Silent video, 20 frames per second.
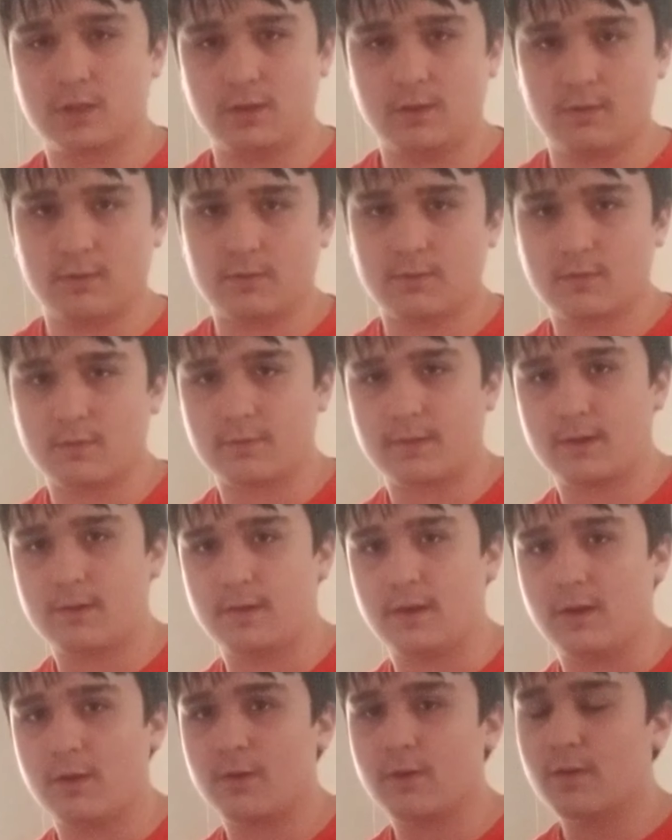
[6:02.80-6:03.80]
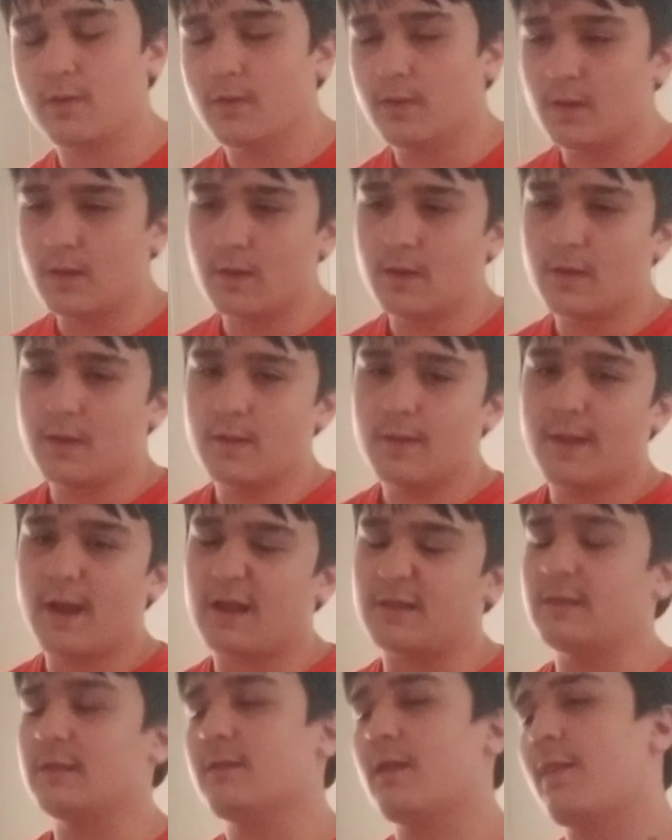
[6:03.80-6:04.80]
users around here.
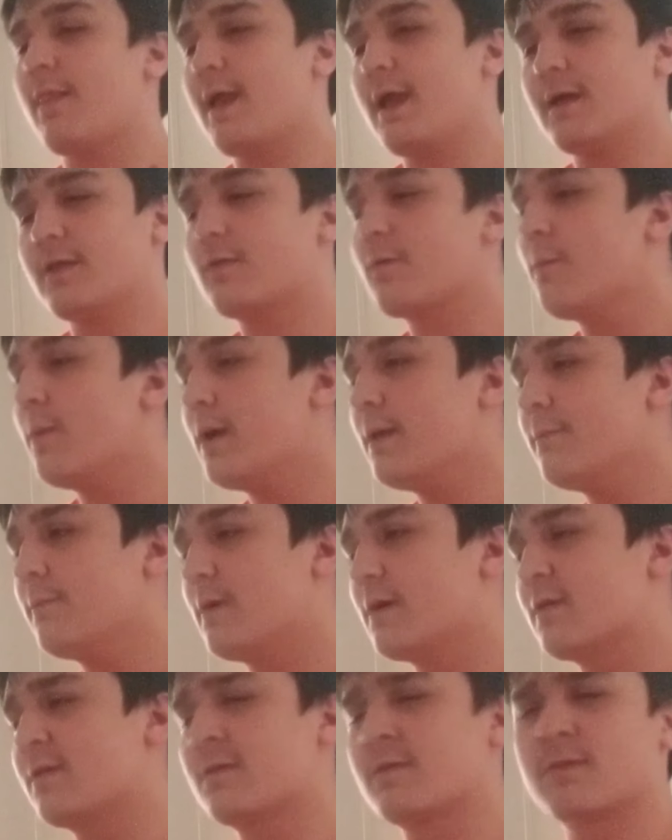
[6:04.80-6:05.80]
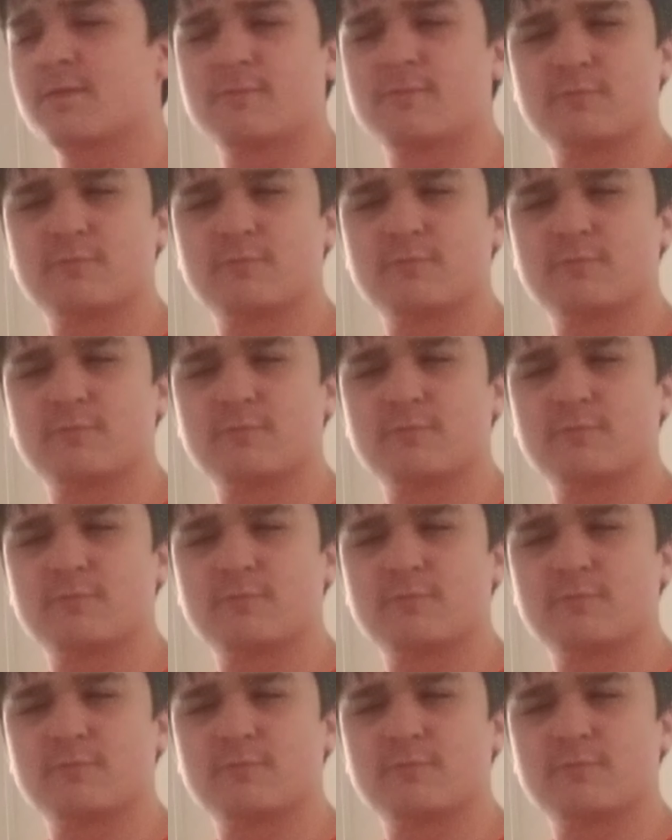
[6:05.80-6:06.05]
I think the last one was...